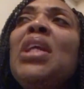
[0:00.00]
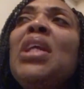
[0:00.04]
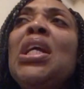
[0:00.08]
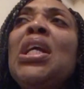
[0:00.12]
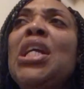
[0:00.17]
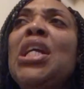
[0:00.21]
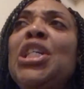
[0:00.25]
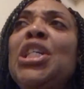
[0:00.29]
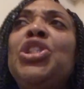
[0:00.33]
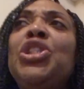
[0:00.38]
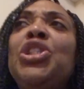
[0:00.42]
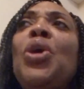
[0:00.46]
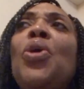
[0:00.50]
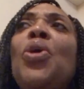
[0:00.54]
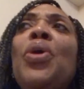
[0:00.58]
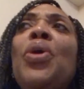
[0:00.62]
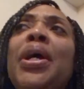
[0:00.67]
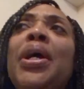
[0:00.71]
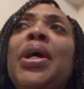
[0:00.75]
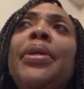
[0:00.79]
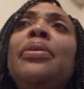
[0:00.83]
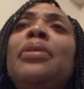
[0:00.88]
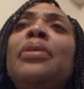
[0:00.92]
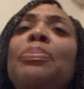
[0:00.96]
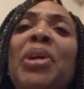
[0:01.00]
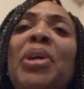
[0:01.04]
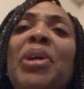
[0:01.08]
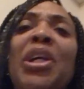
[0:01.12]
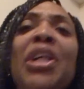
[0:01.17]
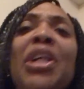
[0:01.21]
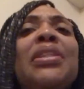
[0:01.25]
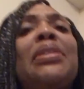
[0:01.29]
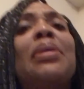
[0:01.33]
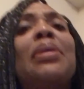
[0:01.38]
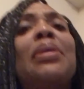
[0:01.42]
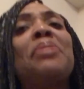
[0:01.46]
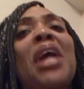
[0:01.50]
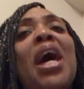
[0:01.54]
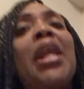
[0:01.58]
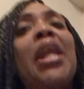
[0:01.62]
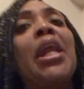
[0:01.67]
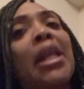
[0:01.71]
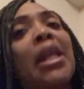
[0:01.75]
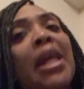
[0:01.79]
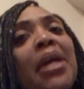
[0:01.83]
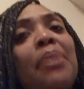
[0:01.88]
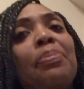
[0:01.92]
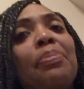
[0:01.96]
And because I'm not a
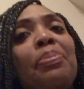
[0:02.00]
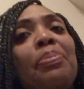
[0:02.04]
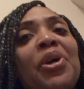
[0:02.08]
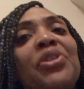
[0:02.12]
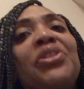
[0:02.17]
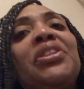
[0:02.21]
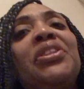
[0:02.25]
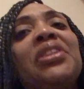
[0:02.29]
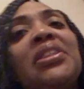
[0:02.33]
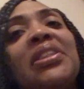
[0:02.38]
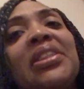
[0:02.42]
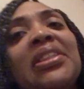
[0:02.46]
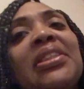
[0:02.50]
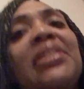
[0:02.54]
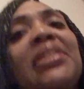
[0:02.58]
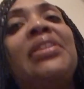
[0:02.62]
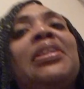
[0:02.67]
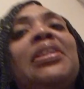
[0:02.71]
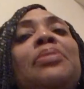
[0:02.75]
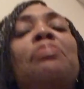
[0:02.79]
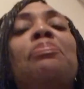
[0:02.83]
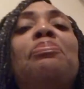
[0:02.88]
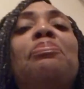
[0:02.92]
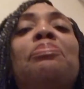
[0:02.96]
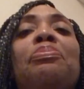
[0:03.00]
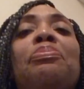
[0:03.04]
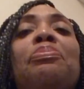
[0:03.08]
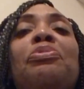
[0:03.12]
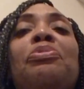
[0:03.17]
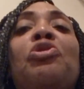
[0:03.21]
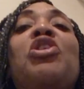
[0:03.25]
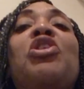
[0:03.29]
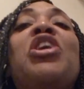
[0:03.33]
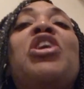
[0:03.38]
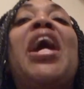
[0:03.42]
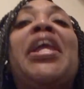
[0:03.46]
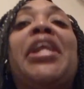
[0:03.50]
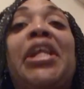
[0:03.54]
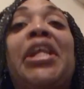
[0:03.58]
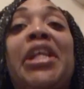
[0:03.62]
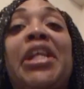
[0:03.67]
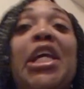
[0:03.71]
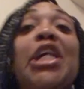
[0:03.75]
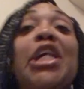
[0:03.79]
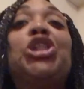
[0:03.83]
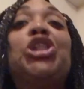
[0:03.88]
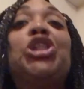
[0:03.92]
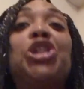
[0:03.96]
late person, this didn't create an
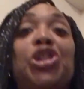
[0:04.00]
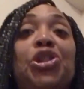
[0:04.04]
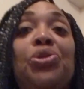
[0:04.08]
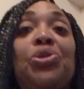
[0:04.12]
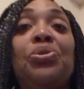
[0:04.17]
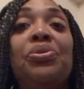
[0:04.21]
issue.